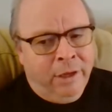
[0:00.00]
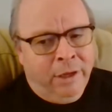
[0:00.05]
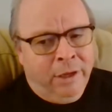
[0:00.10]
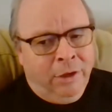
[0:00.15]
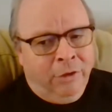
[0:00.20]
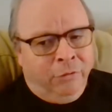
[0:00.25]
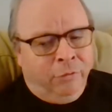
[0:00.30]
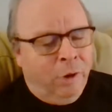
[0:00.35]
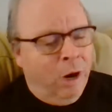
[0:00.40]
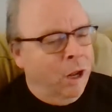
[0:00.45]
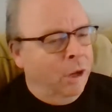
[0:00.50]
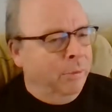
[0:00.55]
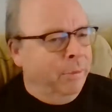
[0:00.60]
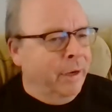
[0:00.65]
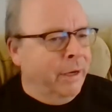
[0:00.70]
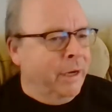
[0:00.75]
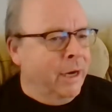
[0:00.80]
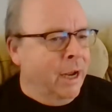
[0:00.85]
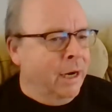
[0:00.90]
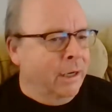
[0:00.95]
is Ronald
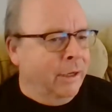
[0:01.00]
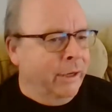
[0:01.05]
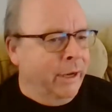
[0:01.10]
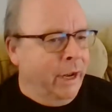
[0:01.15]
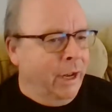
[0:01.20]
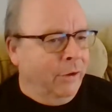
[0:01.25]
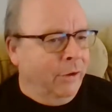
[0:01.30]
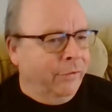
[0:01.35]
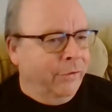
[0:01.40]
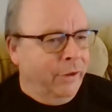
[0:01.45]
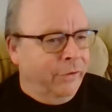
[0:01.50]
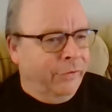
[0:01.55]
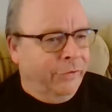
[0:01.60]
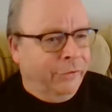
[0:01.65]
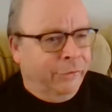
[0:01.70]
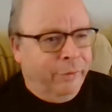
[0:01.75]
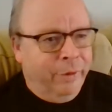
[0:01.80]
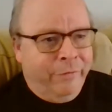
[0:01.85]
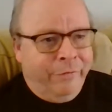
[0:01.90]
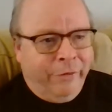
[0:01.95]
McDonald House. That's
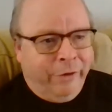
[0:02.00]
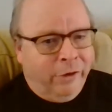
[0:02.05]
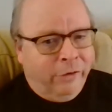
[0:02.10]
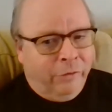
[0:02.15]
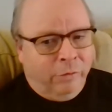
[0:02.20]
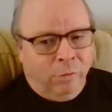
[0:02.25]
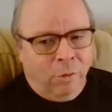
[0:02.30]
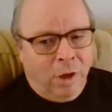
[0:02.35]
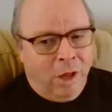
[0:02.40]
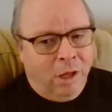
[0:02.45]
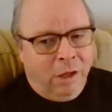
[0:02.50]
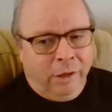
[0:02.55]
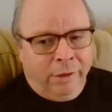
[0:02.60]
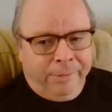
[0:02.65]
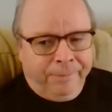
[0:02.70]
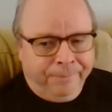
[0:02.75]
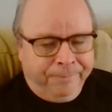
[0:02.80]
terrific as well.